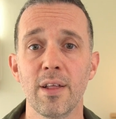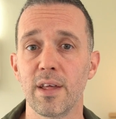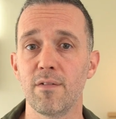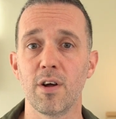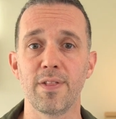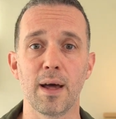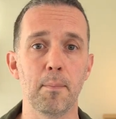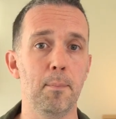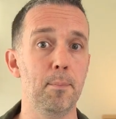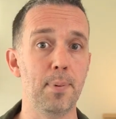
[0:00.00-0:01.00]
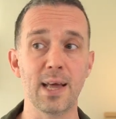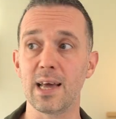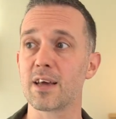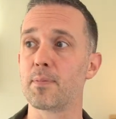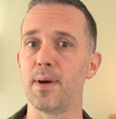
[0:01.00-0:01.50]
they've learned that
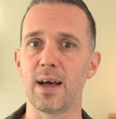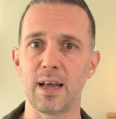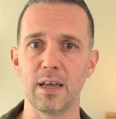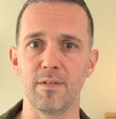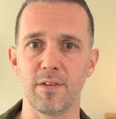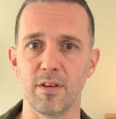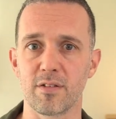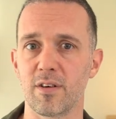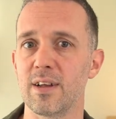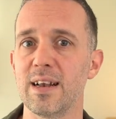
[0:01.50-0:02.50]
big behaviors like